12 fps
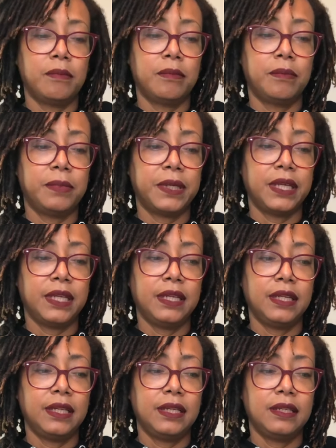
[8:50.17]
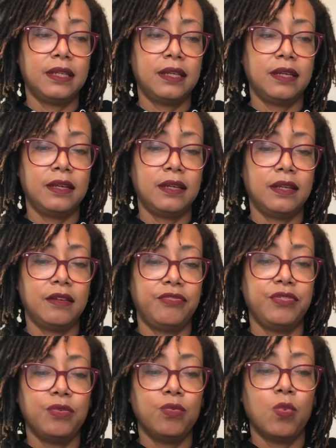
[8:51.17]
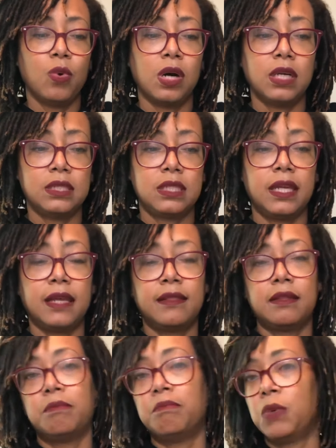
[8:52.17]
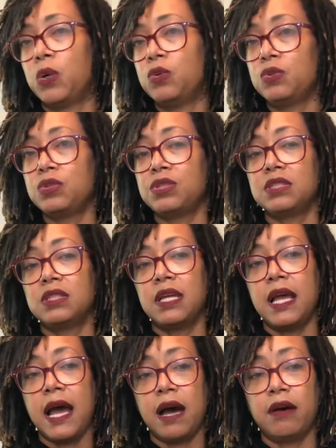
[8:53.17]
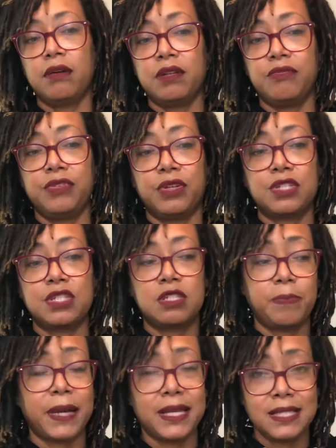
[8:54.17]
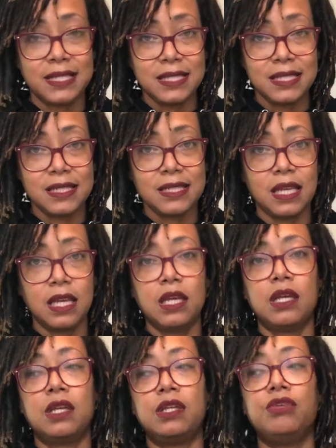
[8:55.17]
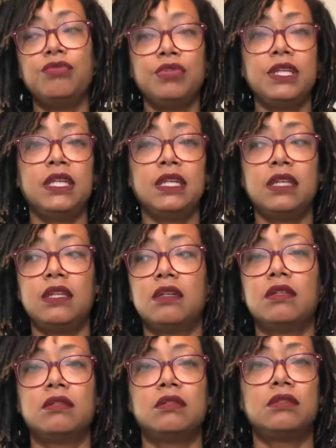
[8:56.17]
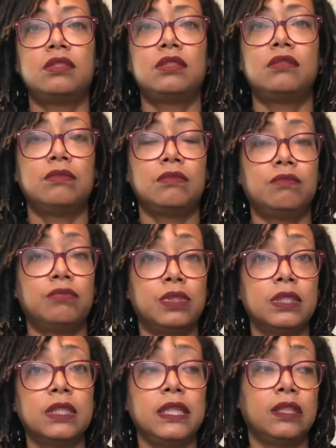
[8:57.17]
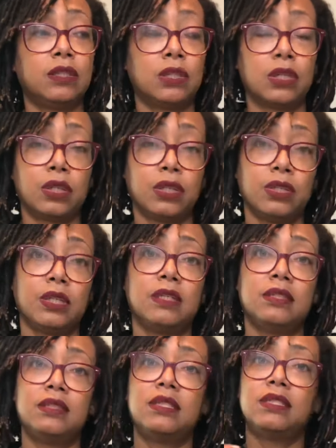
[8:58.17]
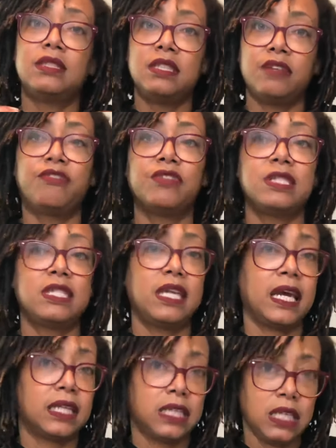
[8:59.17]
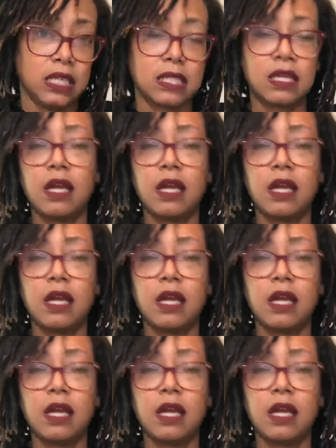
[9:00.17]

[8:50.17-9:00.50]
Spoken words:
But if you want to get the most out of your spices, you need to really learn the different techniques.